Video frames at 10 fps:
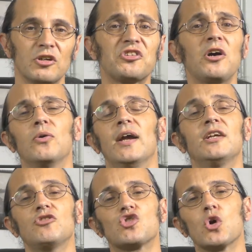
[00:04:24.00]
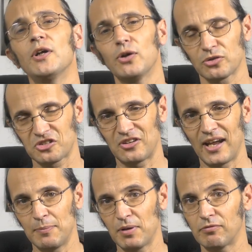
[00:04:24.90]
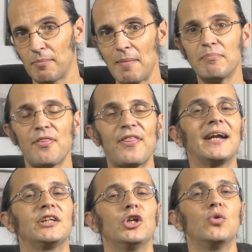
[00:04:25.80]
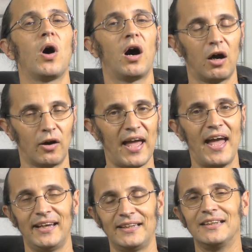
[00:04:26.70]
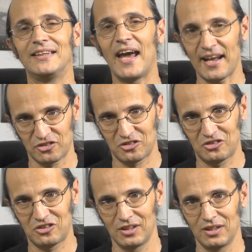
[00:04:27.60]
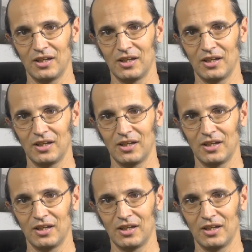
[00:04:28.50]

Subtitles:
So, enjoy your stay, but remember that you are a guest.